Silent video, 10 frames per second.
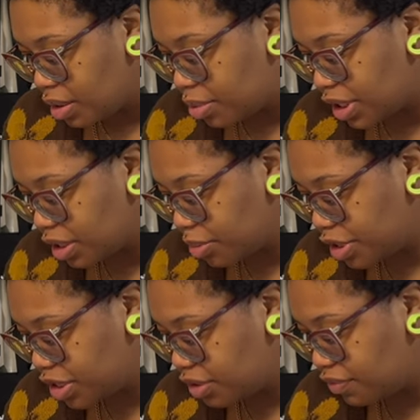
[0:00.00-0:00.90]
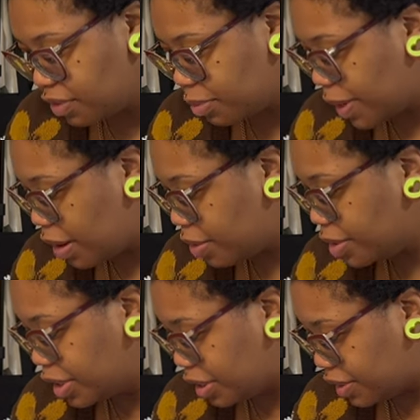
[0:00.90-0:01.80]
Plug in the machine, flip the power,
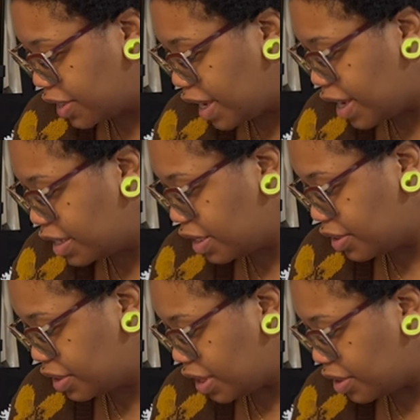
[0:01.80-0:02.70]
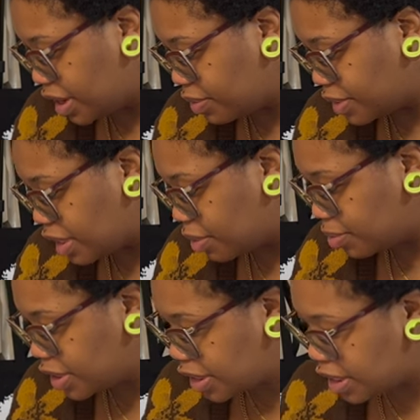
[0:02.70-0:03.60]
did all that. The indicator light will stop
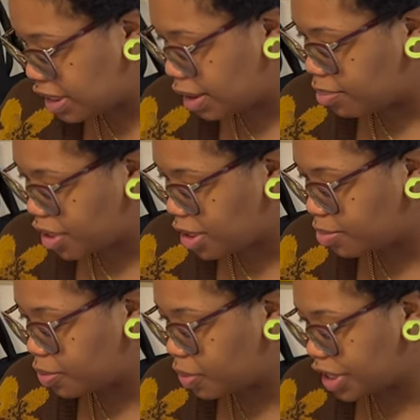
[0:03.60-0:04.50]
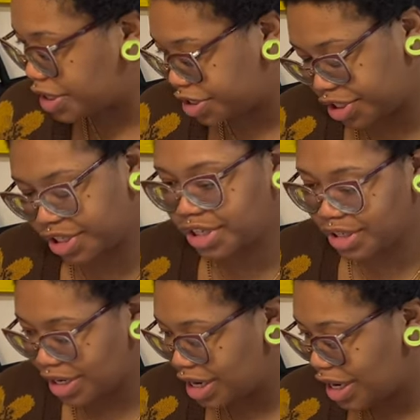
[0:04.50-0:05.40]
blinking and beep, which
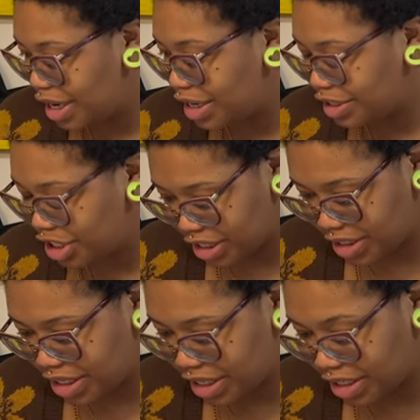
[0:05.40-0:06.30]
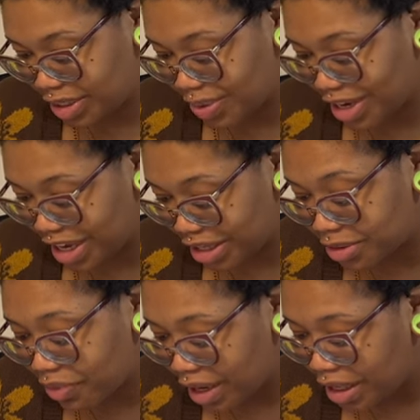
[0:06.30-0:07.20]
it just did, so it
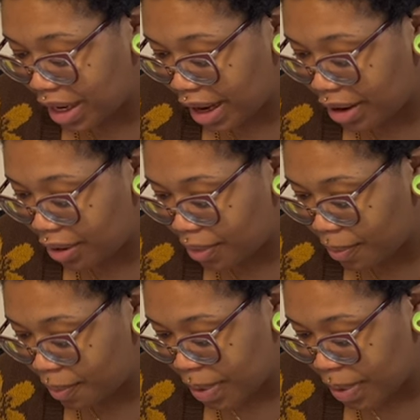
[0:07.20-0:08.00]
is ready now.